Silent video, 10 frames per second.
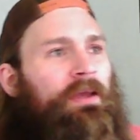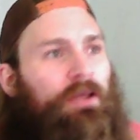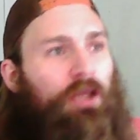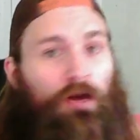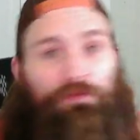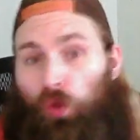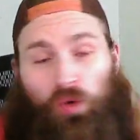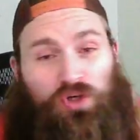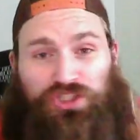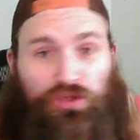Of
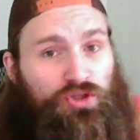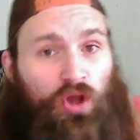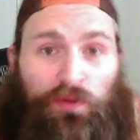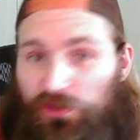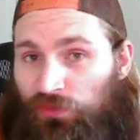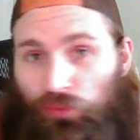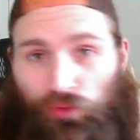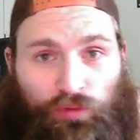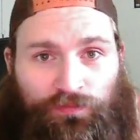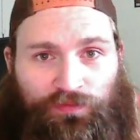course, there's always
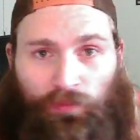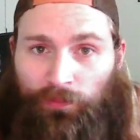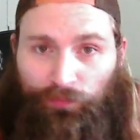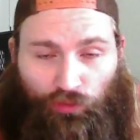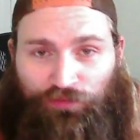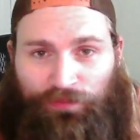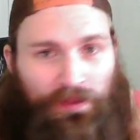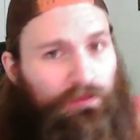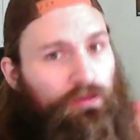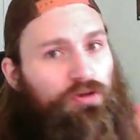room for
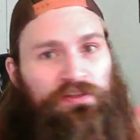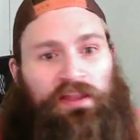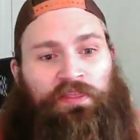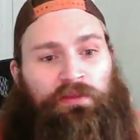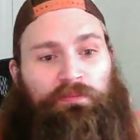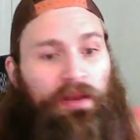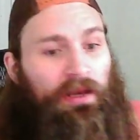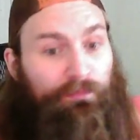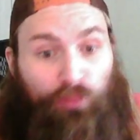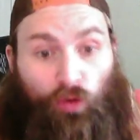improvement. There's nothing
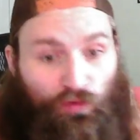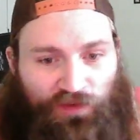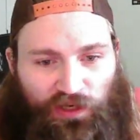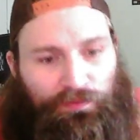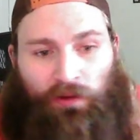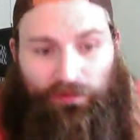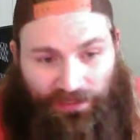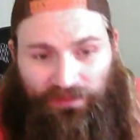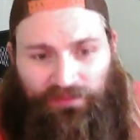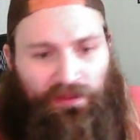been perfect about
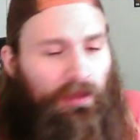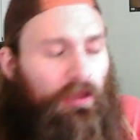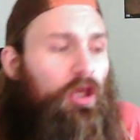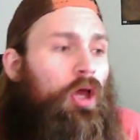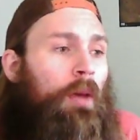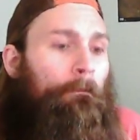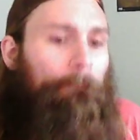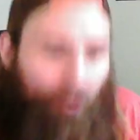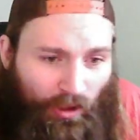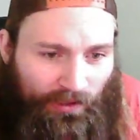anything,
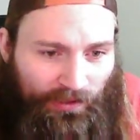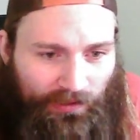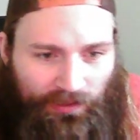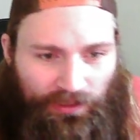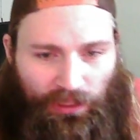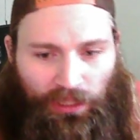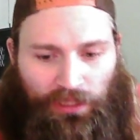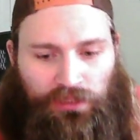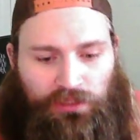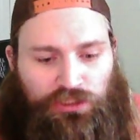but
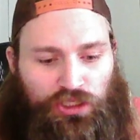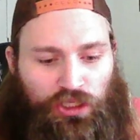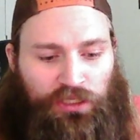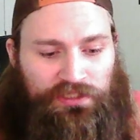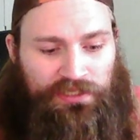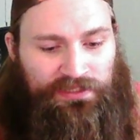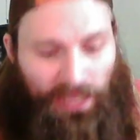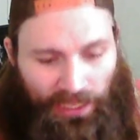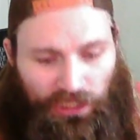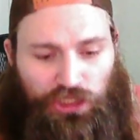it's his
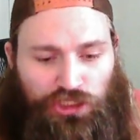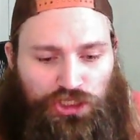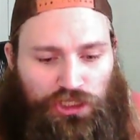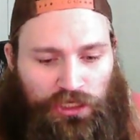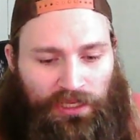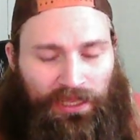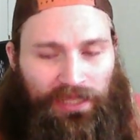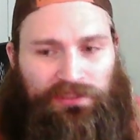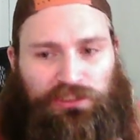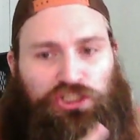age.
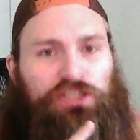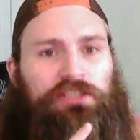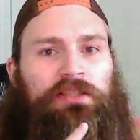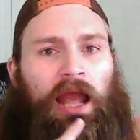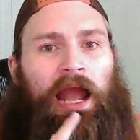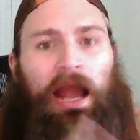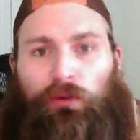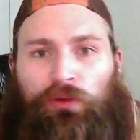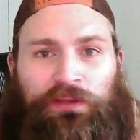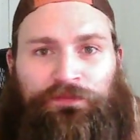It's just
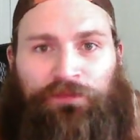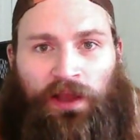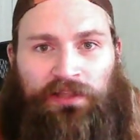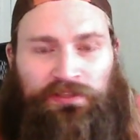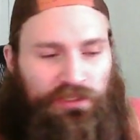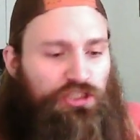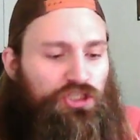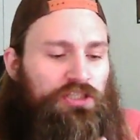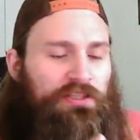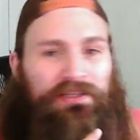how he fights. It's
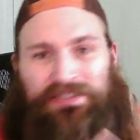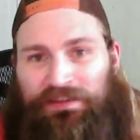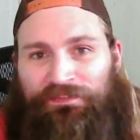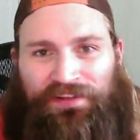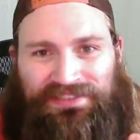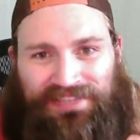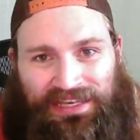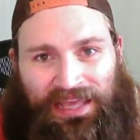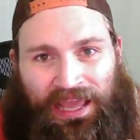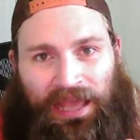just the defense that
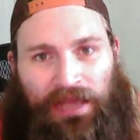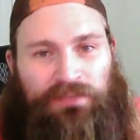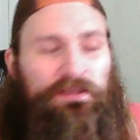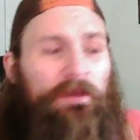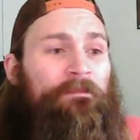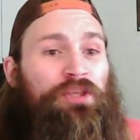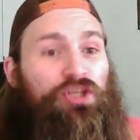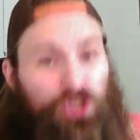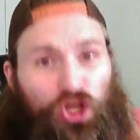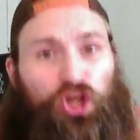he has.
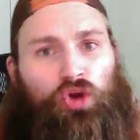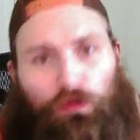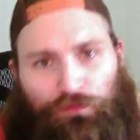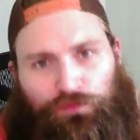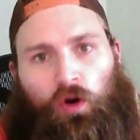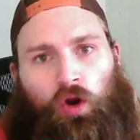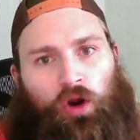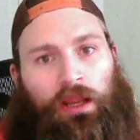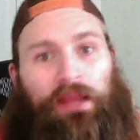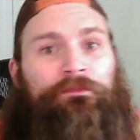You're going to go
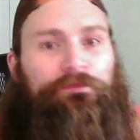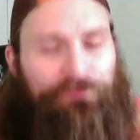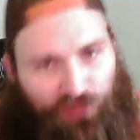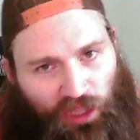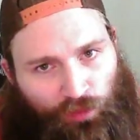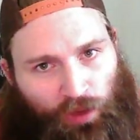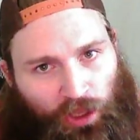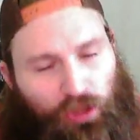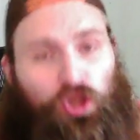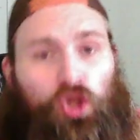far in
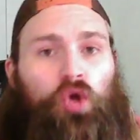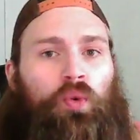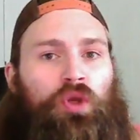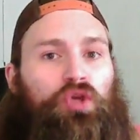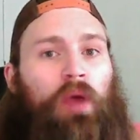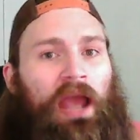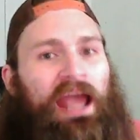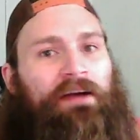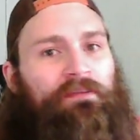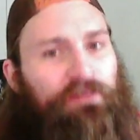flyweight when you
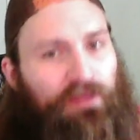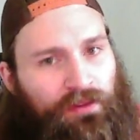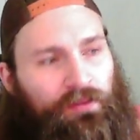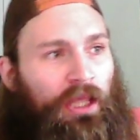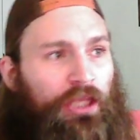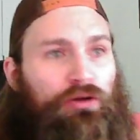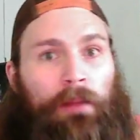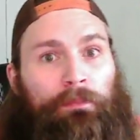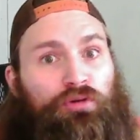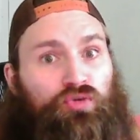have, like, you're
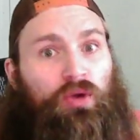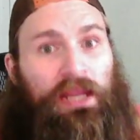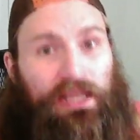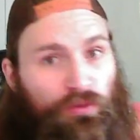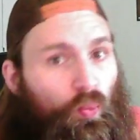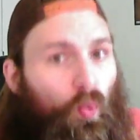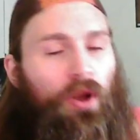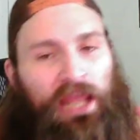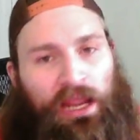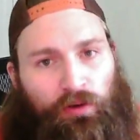not great in
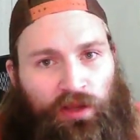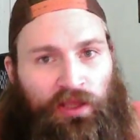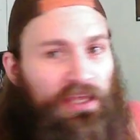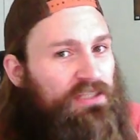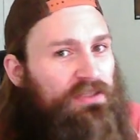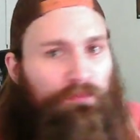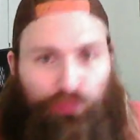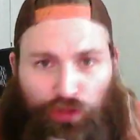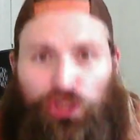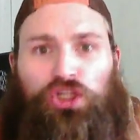one area. He has
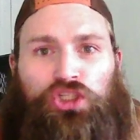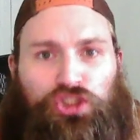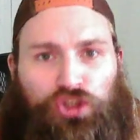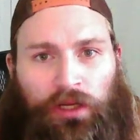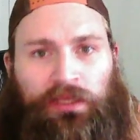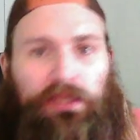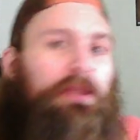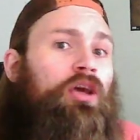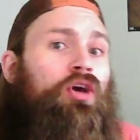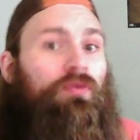pretty good
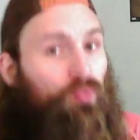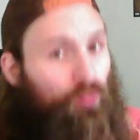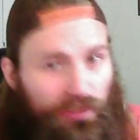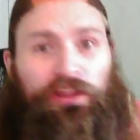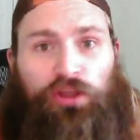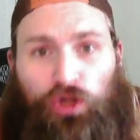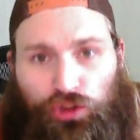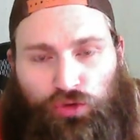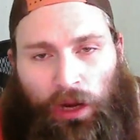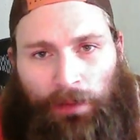striking, really
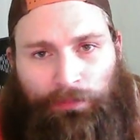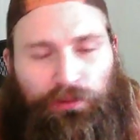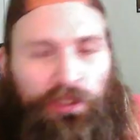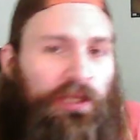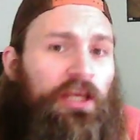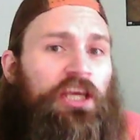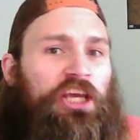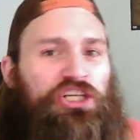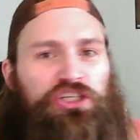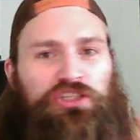good grappling.
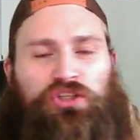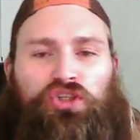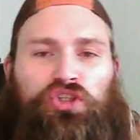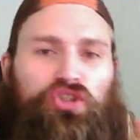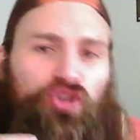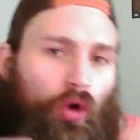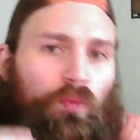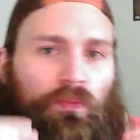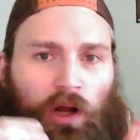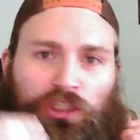It's just there's so
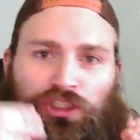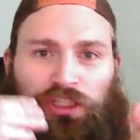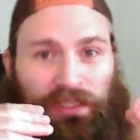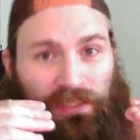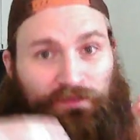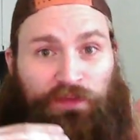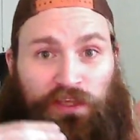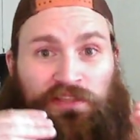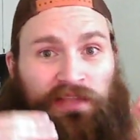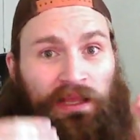much. If
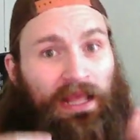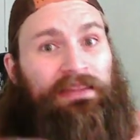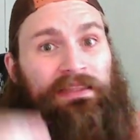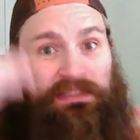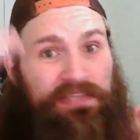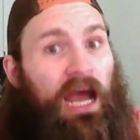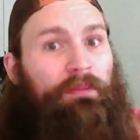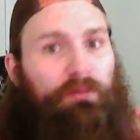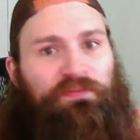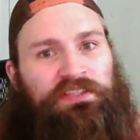he's like at the
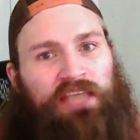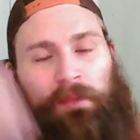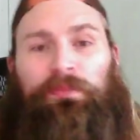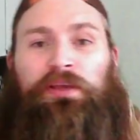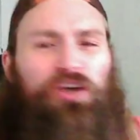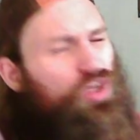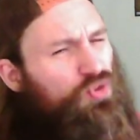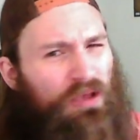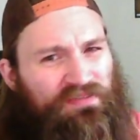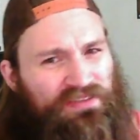top of his game, because
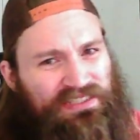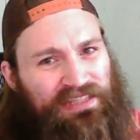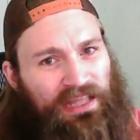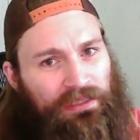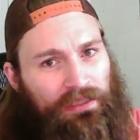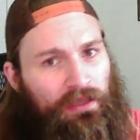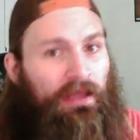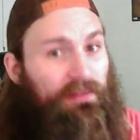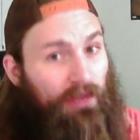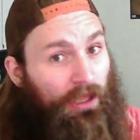we haven't seen that
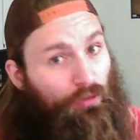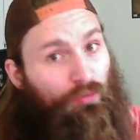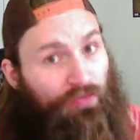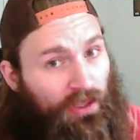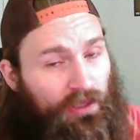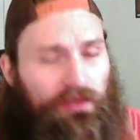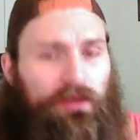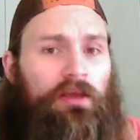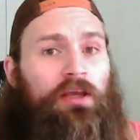yet, I don't think.